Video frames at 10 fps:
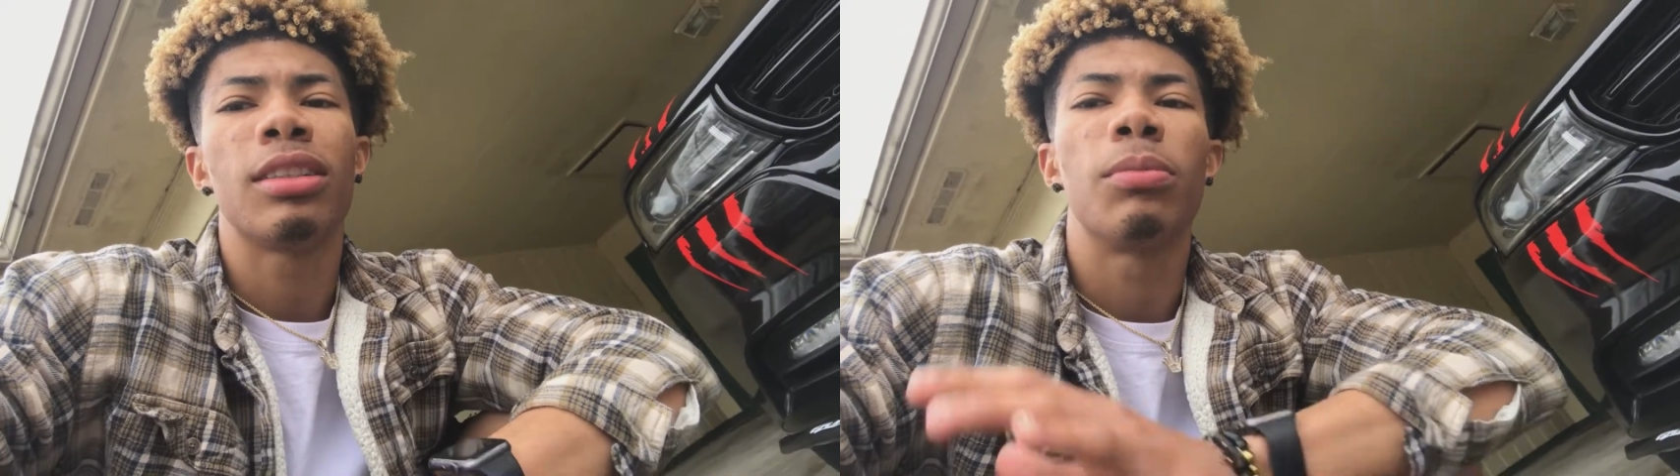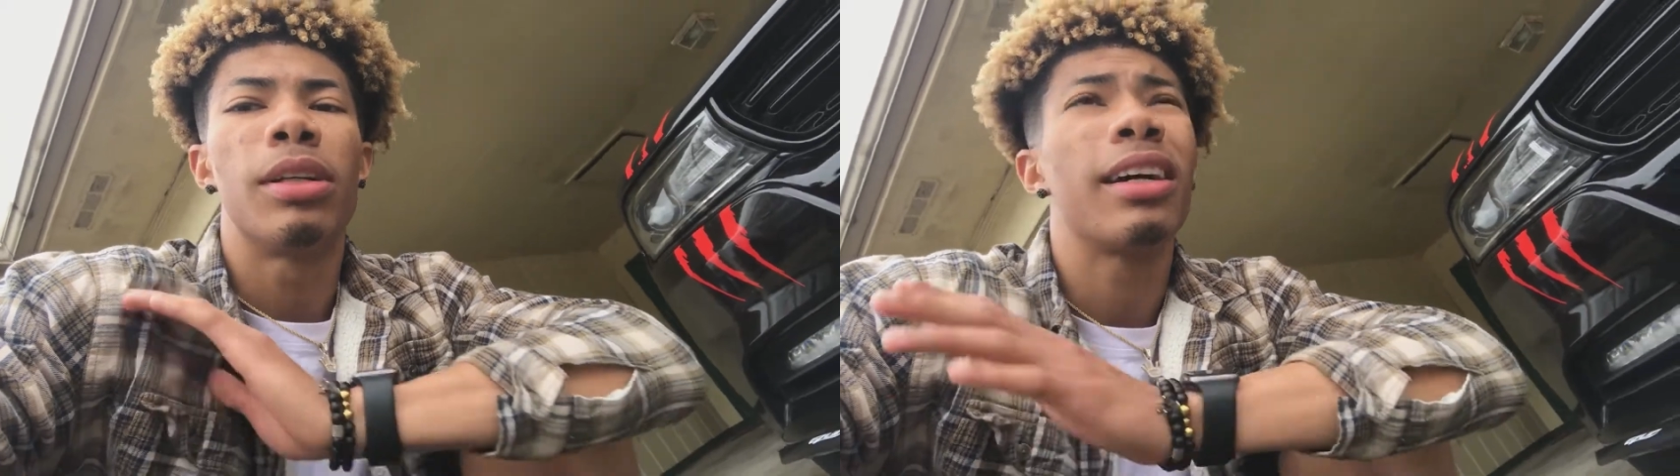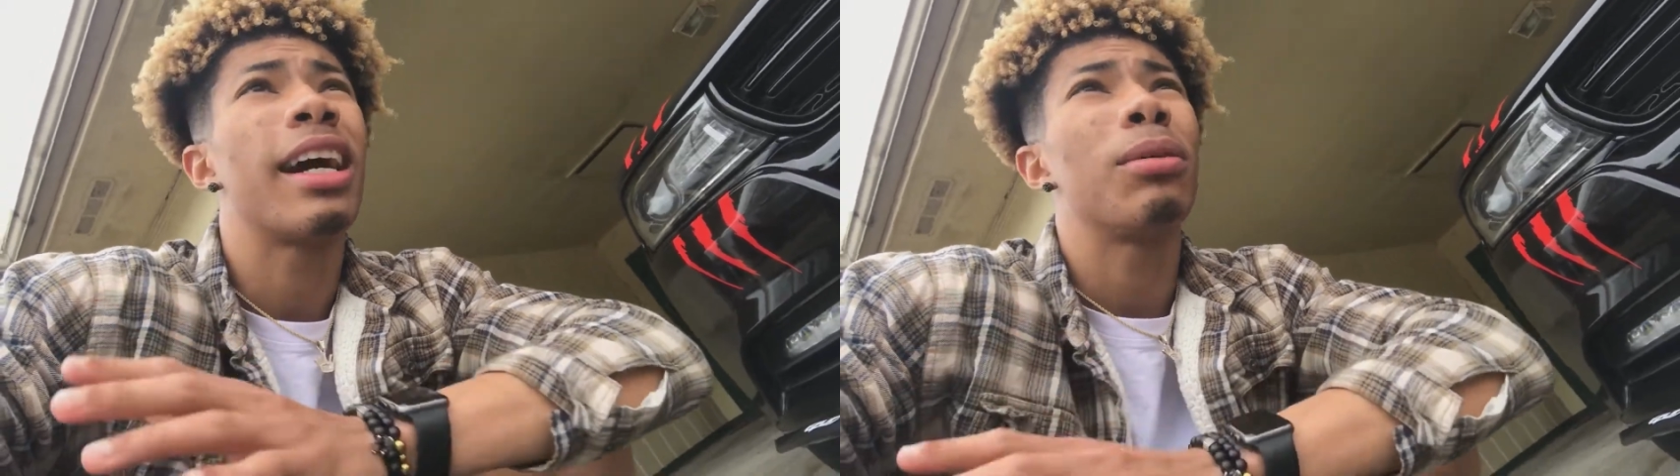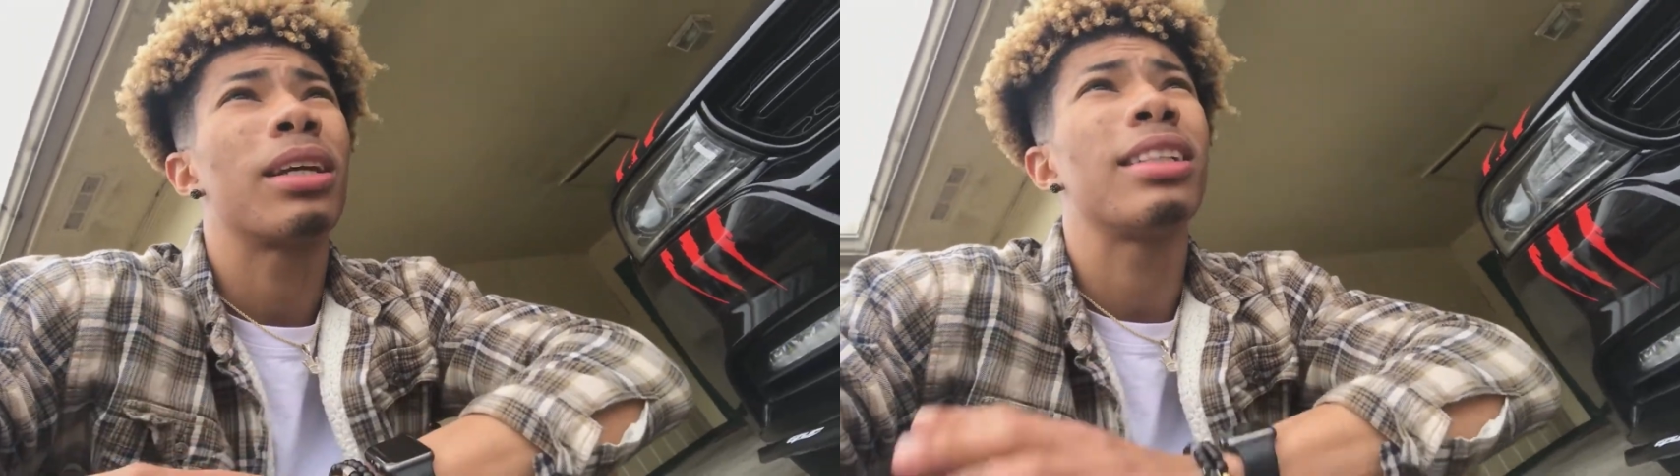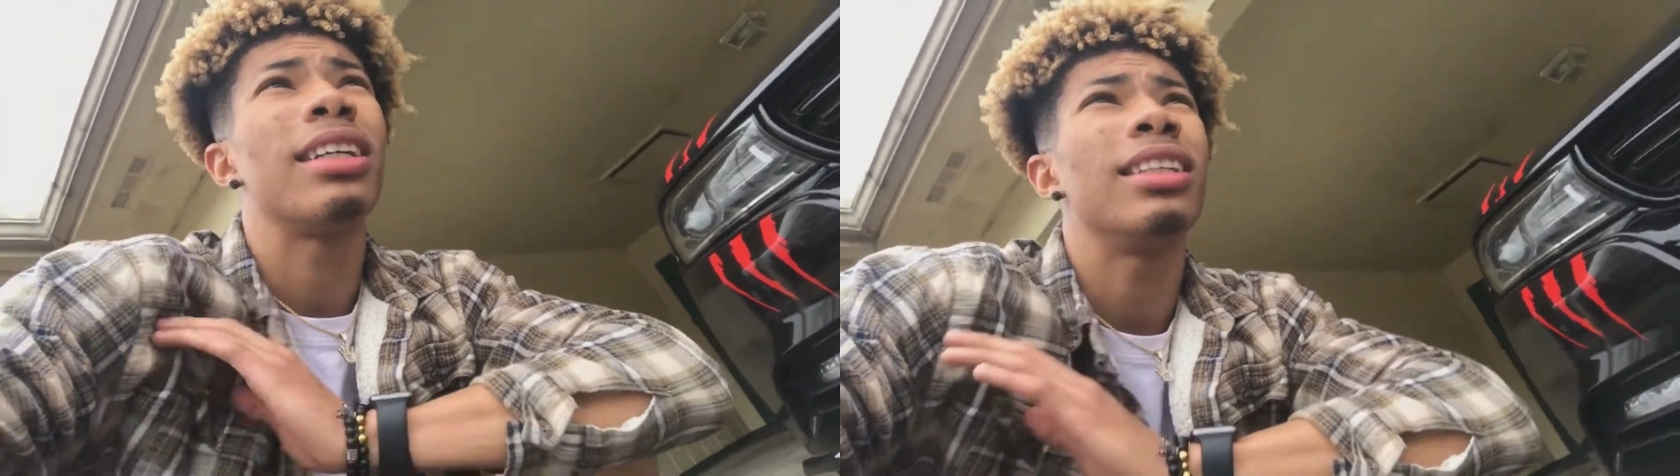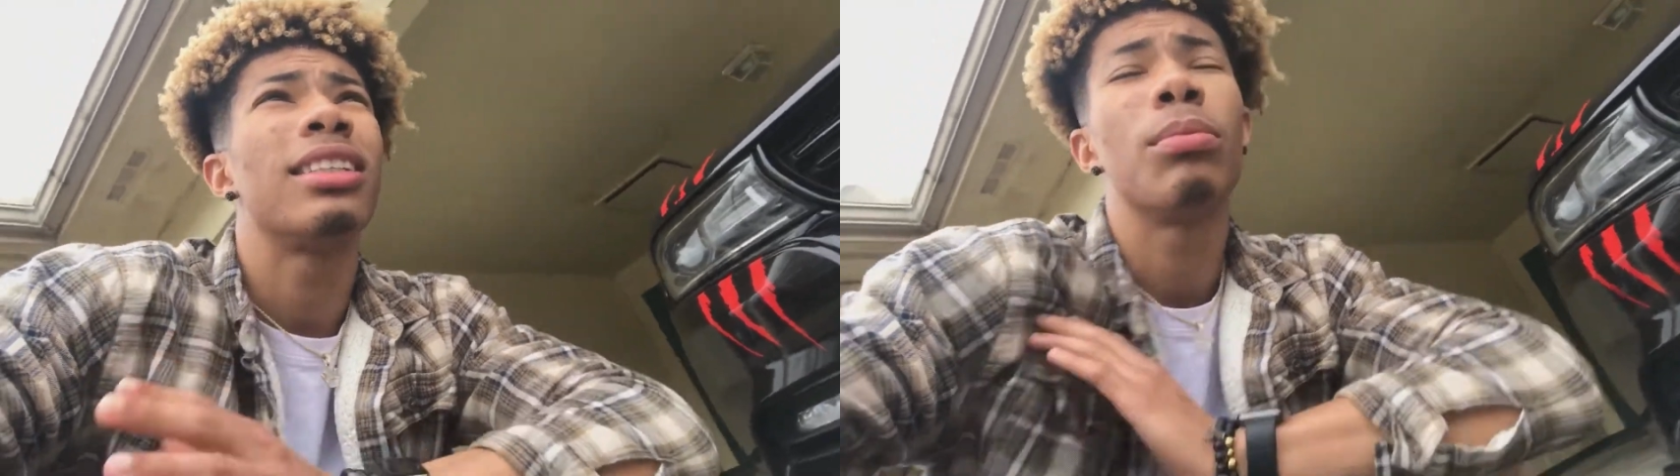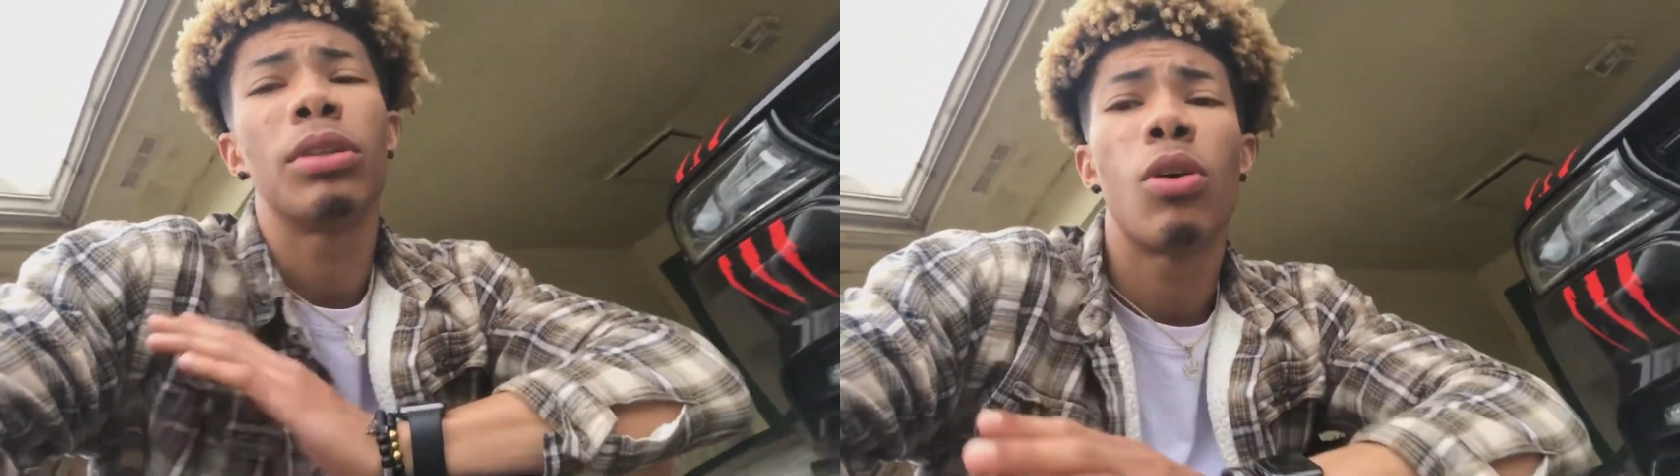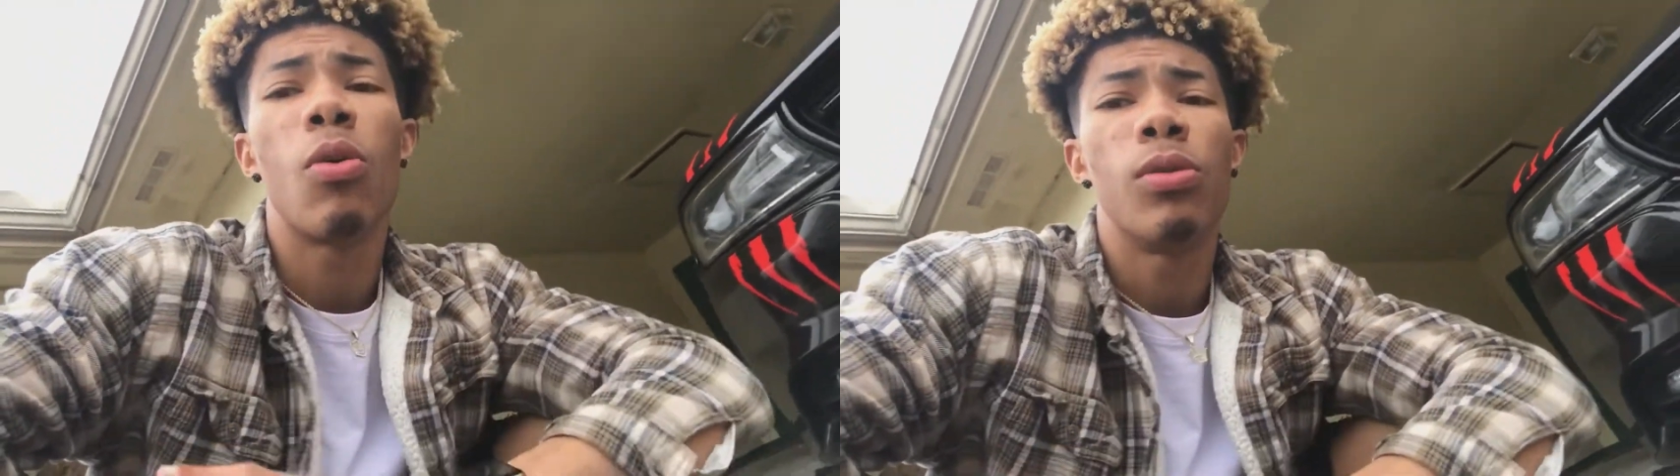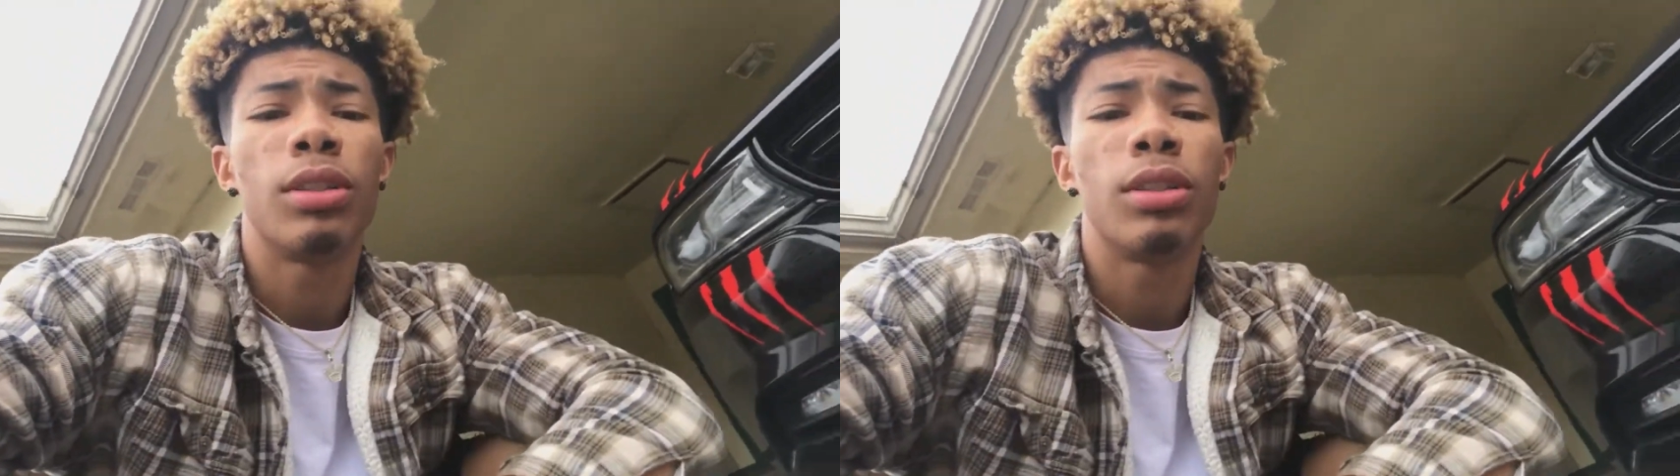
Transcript: some good comp cams? I need some of those.